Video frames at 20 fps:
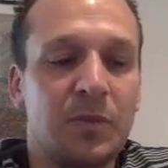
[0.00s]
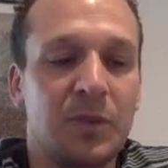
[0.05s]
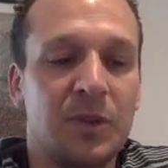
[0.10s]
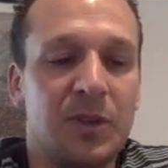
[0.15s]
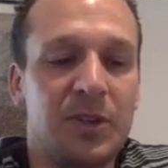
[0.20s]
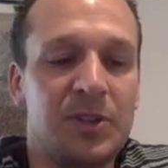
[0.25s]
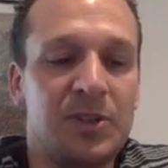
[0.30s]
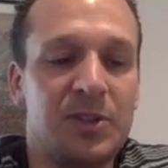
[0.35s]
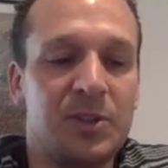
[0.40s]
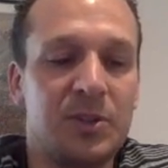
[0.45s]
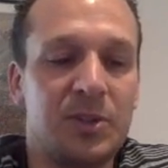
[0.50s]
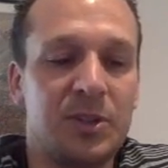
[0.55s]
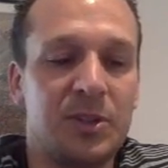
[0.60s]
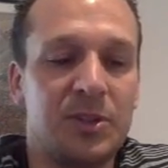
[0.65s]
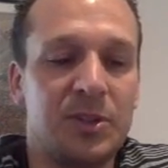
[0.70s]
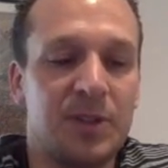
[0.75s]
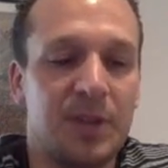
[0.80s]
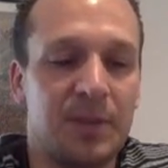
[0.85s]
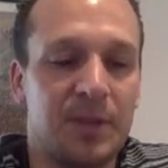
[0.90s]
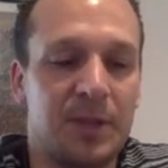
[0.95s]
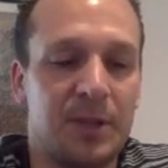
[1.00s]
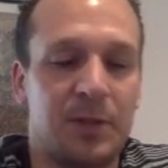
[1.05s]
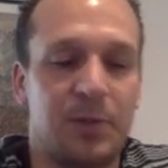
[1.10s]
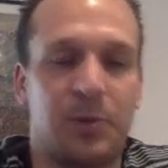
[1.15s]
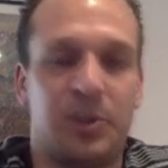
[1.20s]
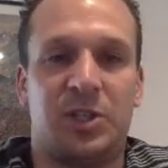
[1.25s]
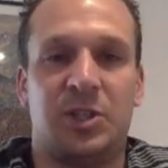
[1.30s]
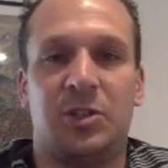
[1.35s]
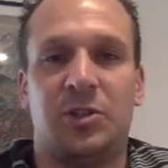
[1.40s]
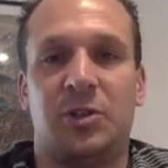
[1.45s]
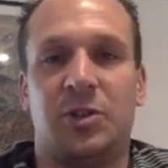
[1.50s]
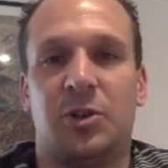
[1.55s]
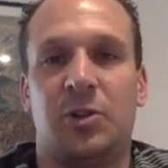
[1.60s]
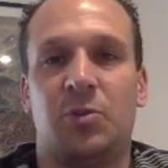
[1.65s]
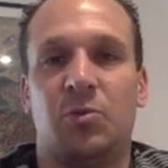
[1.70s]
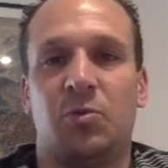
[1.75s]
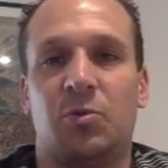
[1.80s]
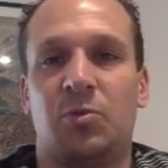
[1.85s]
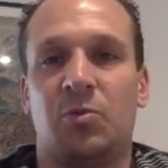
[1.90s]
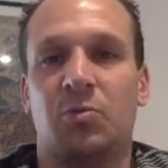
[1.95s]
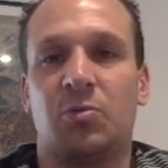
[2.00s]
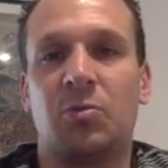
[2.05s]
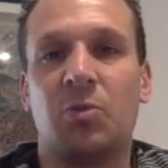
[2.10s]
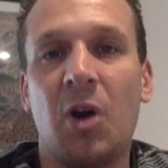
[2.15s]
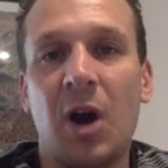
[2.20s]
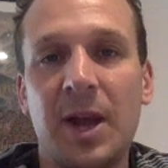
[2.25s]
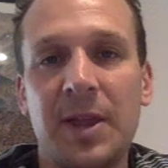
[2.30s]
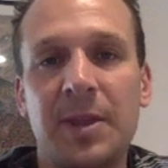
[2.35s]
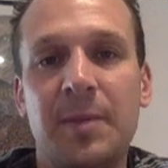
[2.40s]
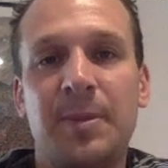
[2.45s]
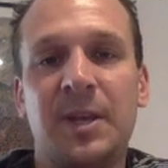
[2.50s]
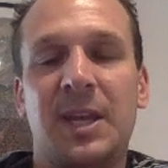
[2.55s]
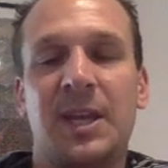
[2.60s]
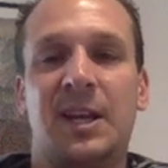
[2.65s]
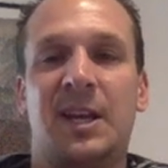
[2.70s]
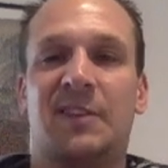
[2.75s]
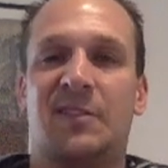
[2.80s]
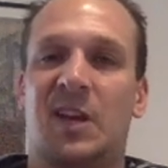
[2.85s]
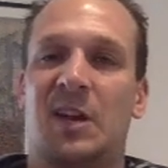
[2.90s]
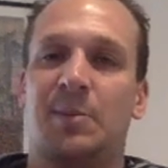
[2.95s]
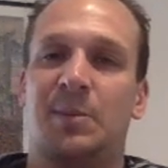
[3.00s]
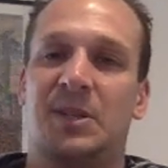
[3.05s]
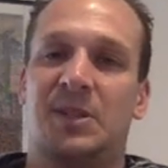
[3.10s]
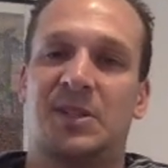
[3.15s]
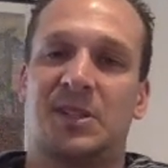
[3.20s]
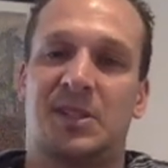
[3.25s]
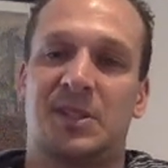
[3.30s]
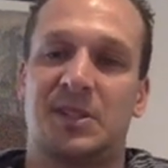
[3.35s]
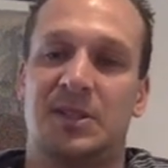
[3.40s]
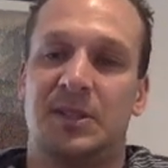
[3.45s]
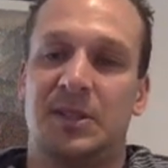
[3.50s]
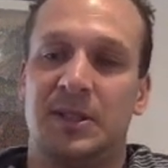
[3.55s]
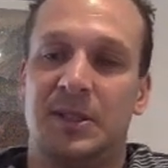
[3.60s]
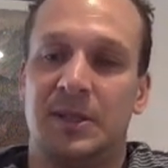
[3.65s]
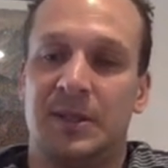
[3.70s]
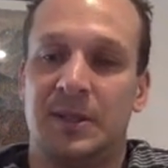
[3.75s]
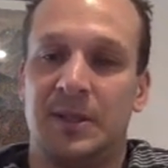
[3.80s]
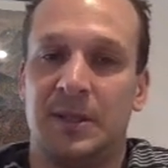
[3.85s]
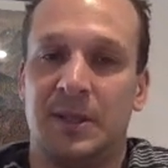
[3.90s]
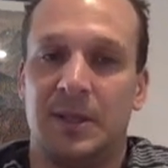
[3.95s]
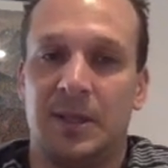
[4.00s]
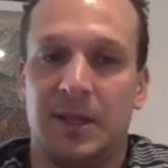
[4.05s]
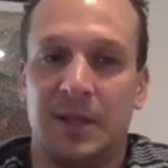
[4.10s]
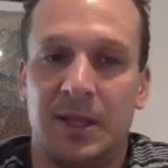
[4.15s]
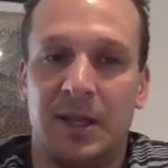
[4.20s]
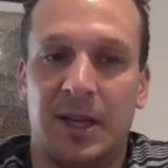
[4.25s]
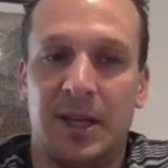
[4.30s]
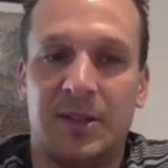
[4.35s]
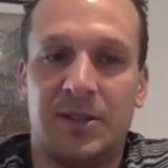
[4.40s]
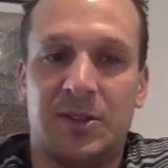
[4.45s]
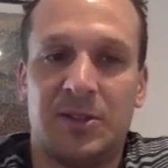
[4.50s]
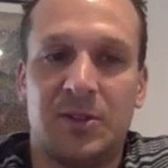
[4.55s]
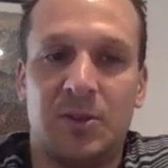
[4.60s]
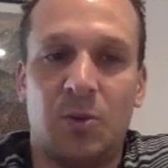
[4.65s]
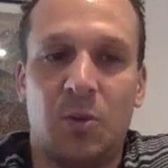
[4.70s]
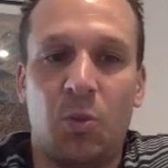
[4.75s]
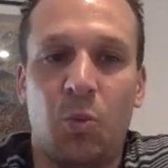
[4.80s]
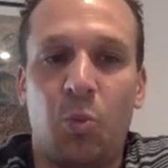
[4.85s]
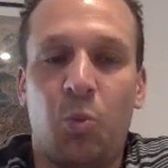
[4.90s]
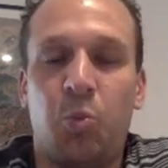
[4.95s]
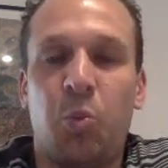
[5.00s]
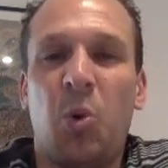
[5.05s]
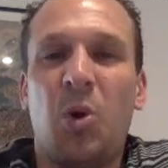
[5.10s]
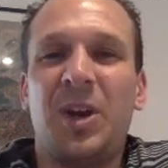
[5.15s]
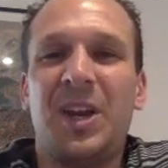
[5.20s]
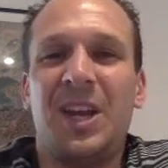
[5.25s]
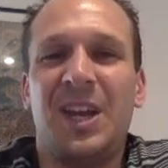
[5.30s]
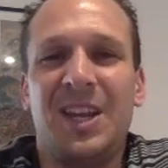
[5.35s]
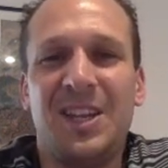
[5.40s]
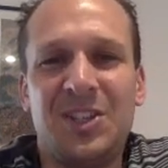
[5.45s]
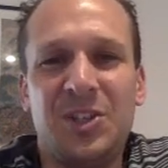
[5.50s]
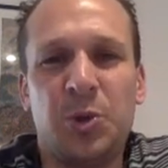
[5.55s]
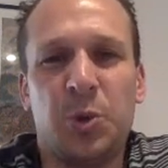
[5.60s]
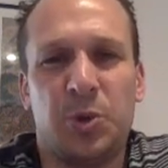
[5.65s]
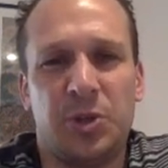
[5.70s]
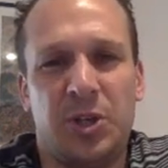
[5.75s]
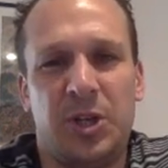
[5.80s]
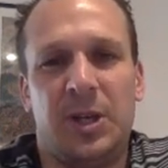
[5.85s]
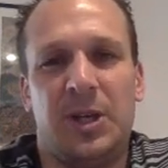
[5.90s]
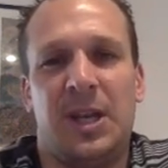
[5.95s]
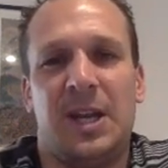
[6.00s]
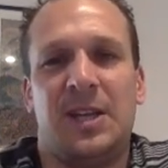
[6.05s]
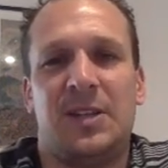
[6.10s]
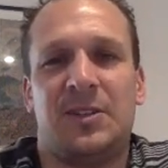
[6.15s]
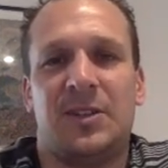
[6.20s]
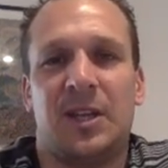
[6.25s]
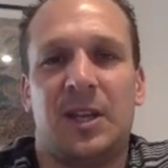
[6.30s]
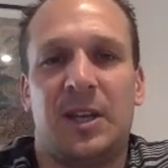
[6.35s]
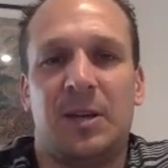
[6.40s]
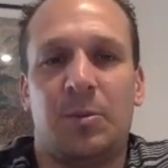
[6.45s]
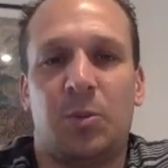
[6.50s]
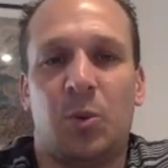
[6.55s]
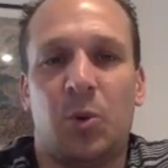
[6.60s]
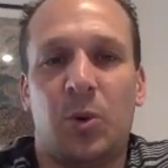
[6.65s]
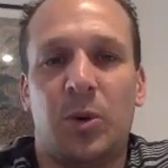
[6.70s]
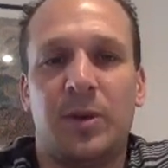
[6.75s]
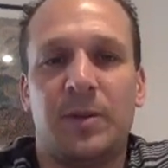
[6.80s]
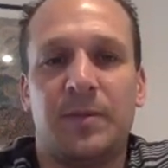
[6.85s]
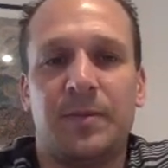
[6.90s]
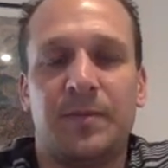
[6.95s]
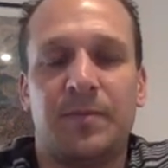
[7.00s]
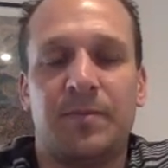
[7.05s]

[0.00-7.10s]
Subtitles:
This is something that we should do right in the beginning of our business. It's what is your unique selling point?